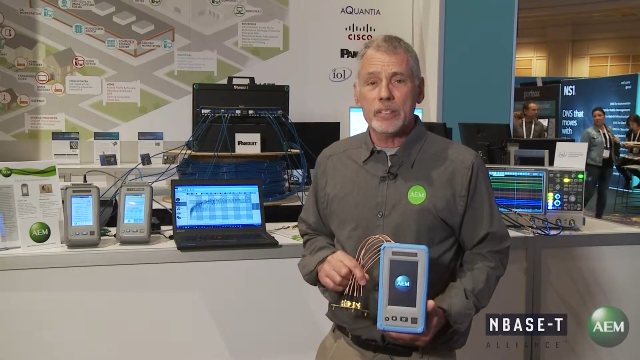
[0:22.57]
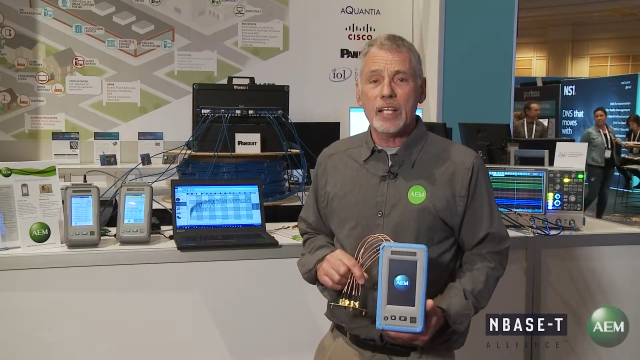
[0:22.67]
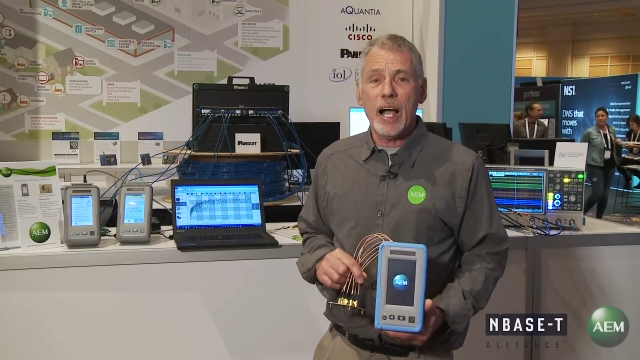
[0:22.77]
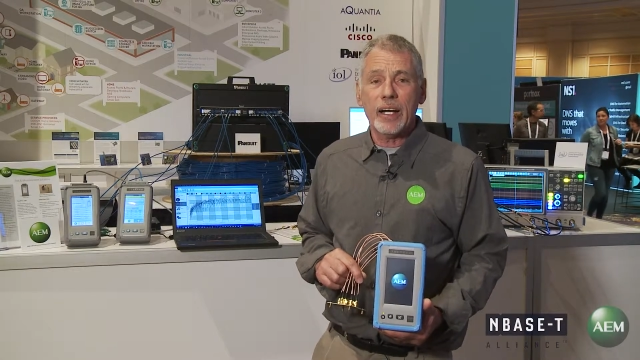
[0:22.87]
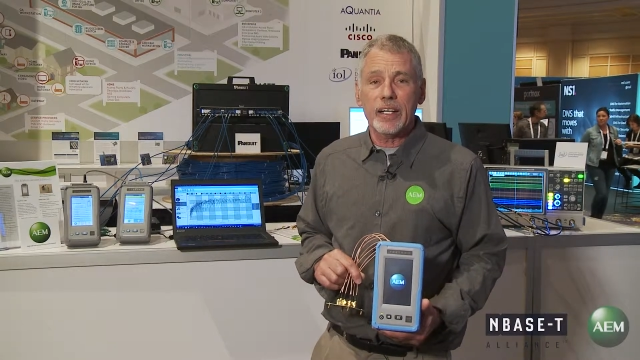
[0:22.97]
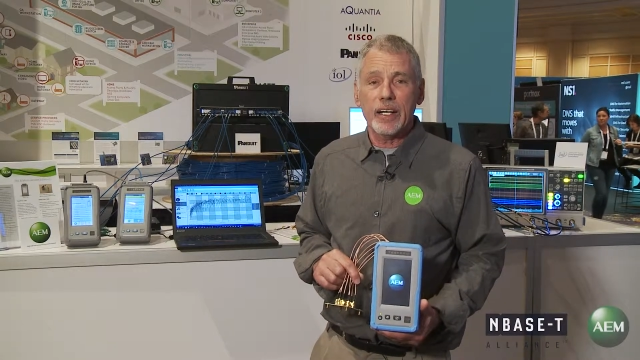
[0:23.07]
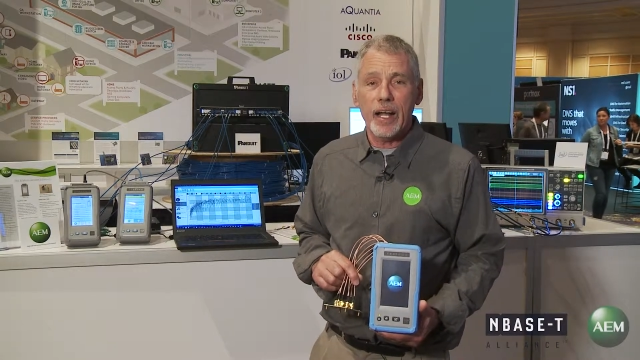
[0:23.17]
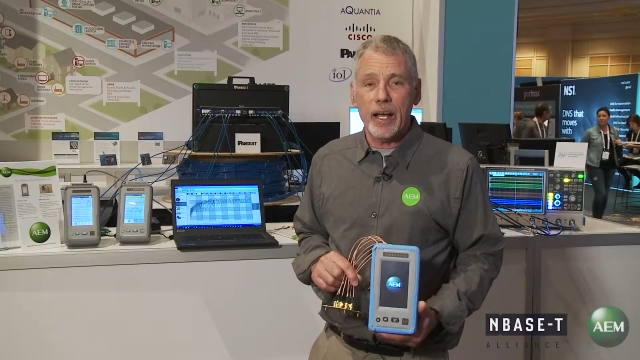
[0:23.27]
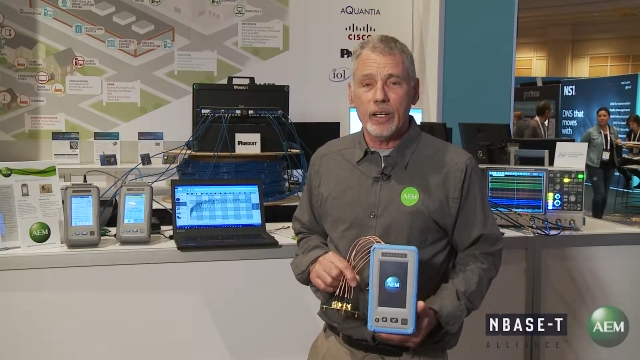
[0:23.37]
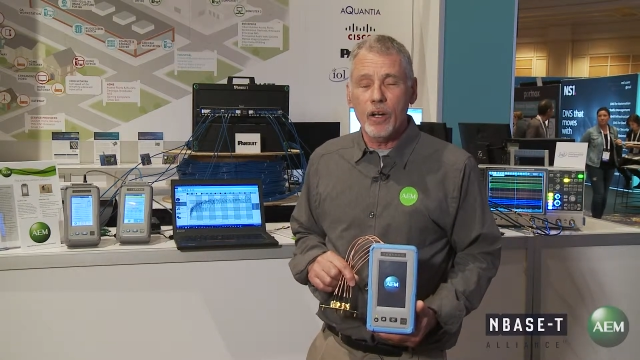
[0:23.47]
targeted
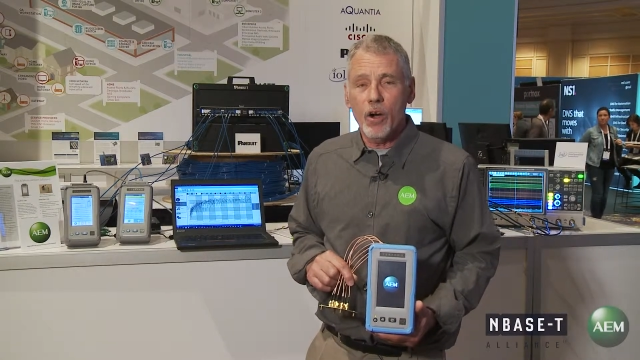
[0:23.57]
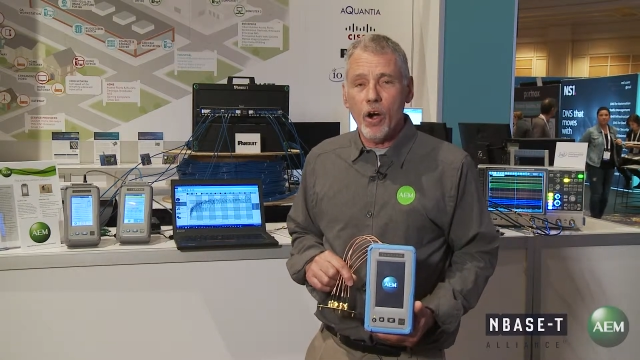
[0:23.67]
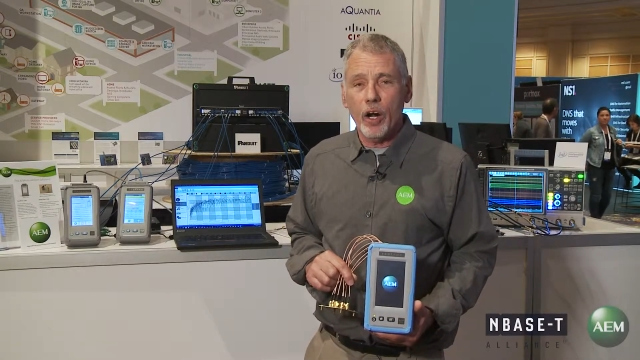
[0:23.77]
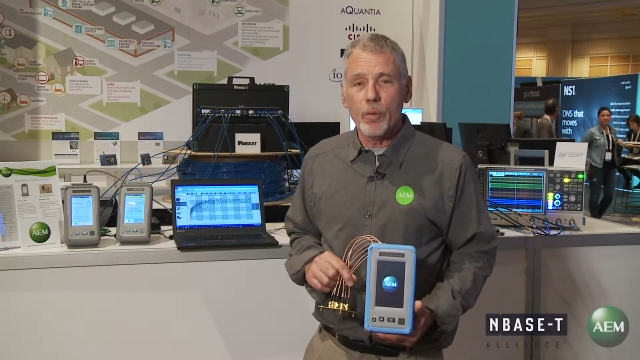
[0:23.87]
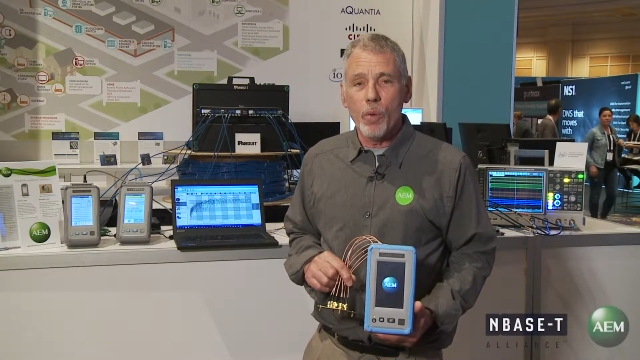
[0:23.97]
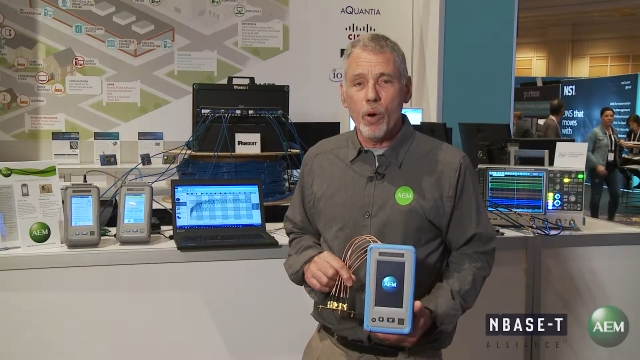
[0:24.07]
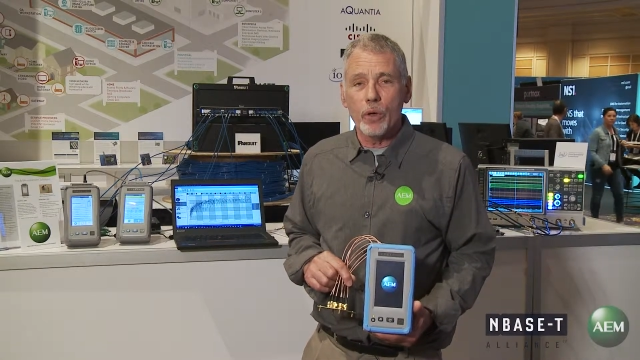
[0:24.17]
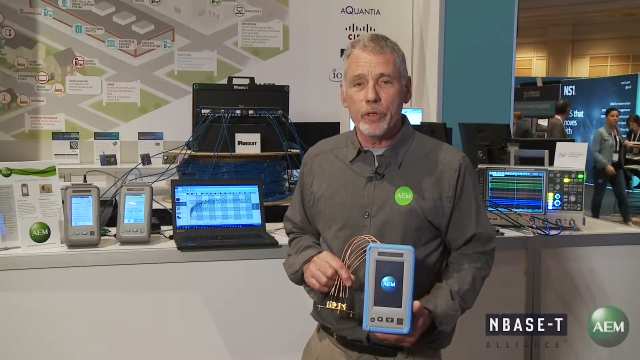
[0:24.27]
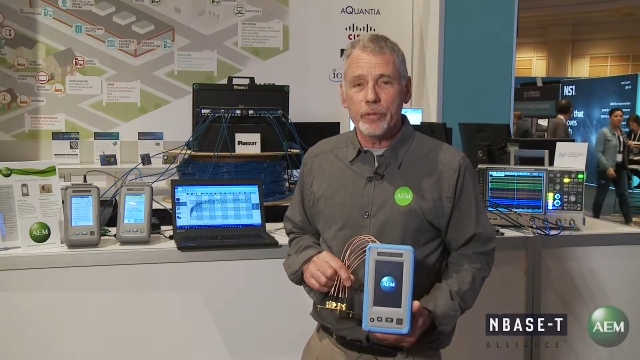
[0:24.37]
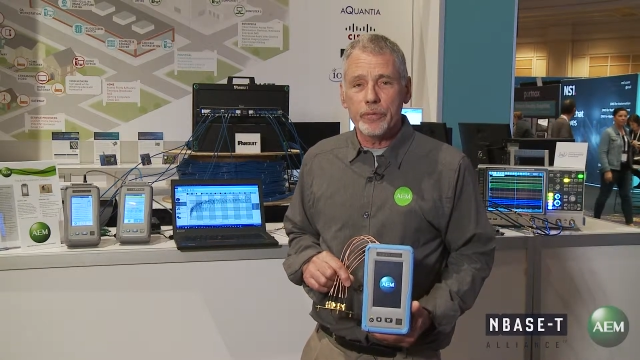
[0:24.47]
at
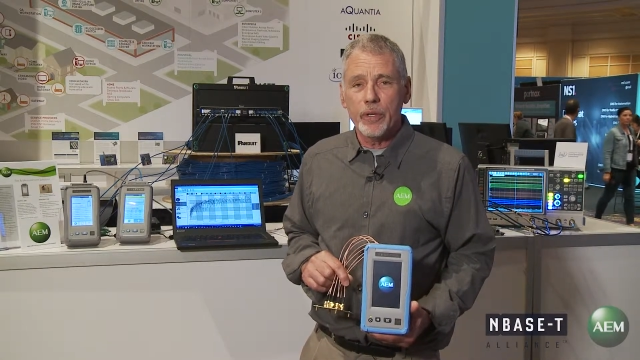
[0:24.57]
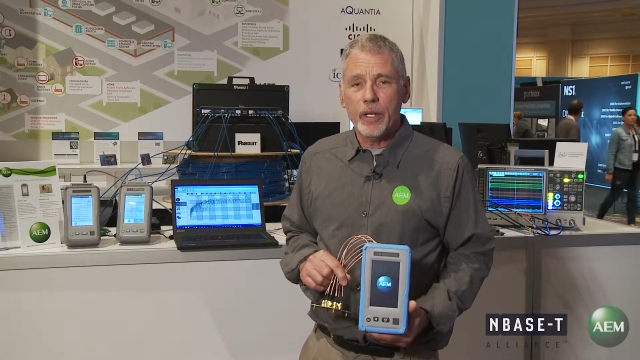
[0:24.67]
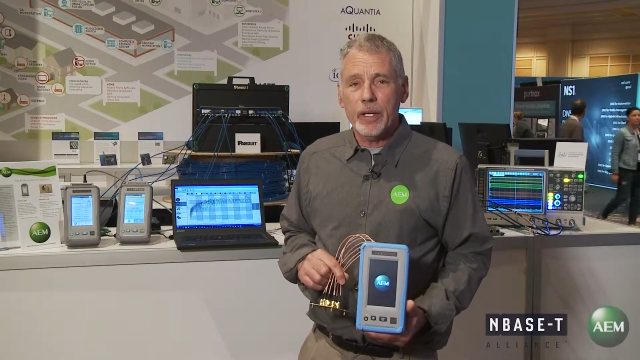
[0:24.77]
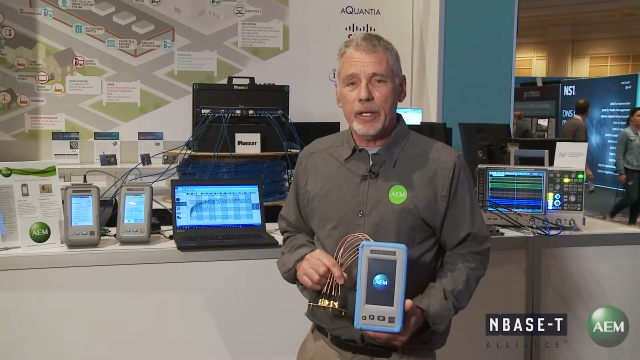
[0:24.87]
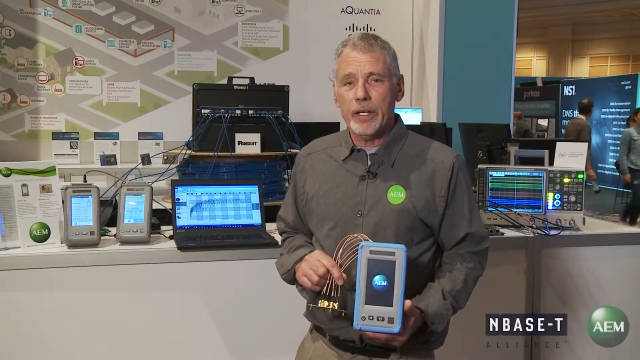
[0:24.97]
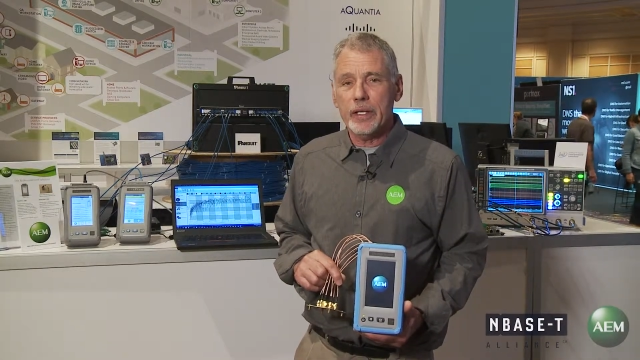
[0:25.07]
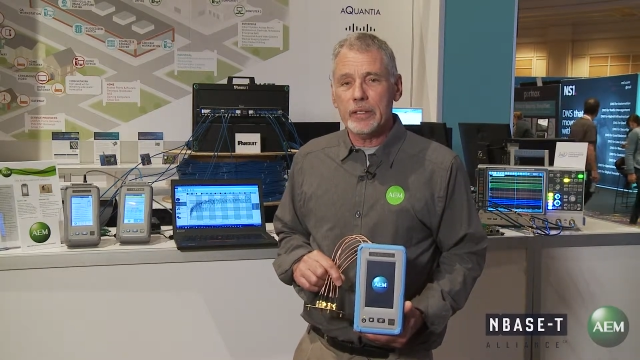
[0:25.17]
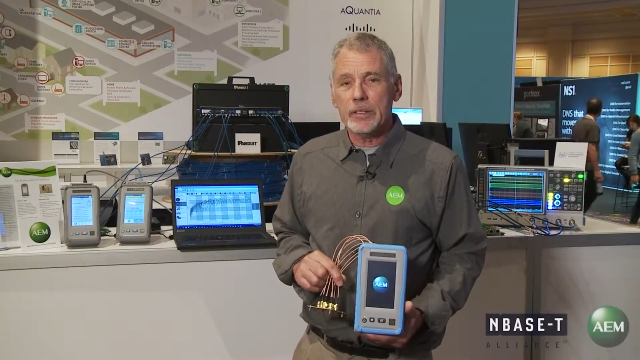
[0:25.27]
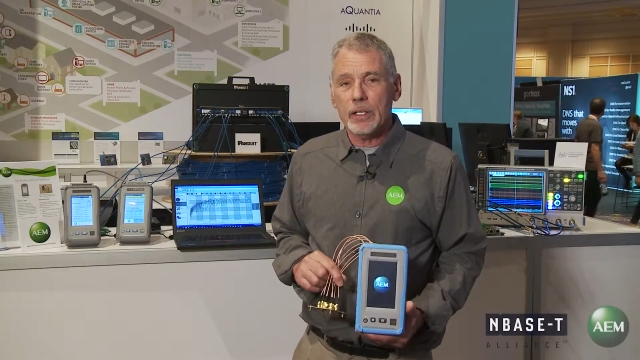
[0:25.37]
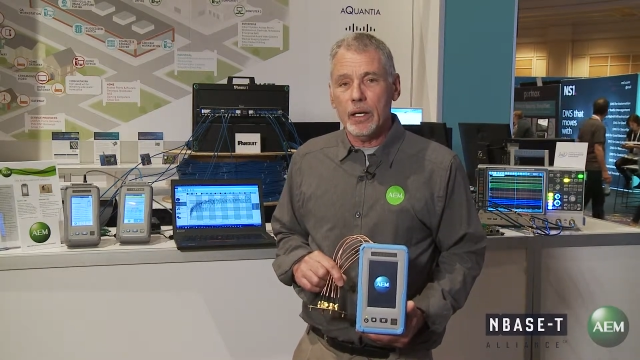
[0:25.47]
automotive and